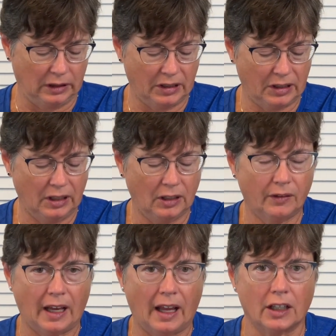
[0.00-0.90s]
just give
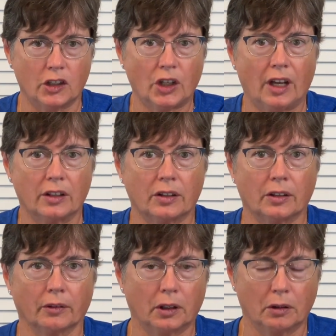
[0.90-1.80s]
that a chance to
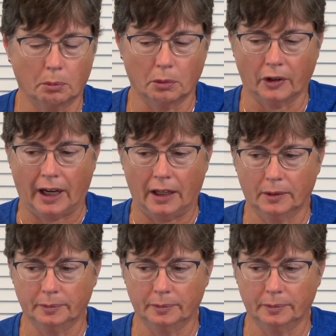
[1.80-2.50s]
recuperate.